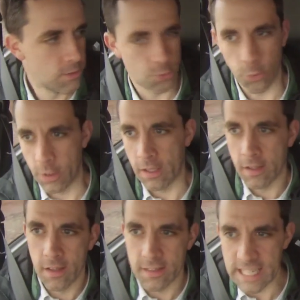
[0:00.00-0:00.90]
It's really
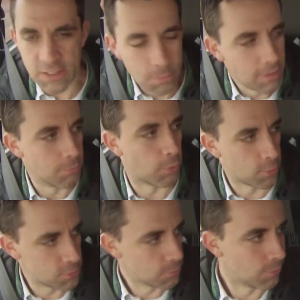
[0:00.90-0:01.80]
intimate and
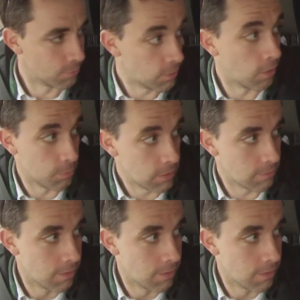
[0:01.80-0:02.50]
personal. Right. You know what I mean?